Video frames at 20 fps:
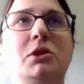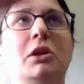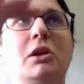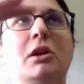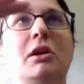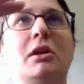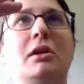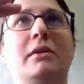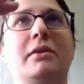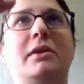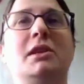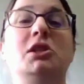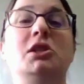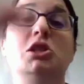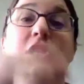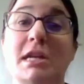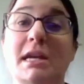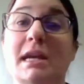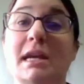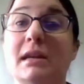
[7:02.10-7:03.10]
took the
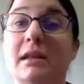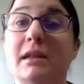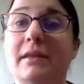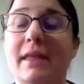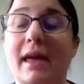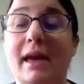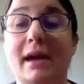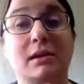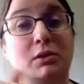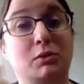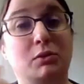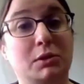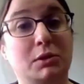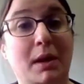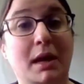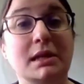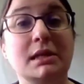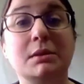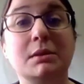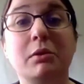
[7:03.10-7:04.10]
gene that is
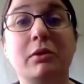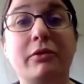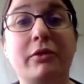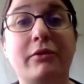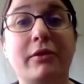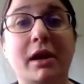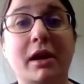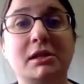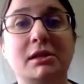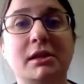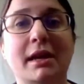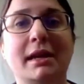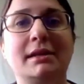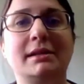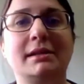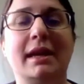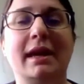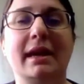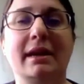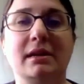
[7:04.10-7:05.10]
responsible for Fragile X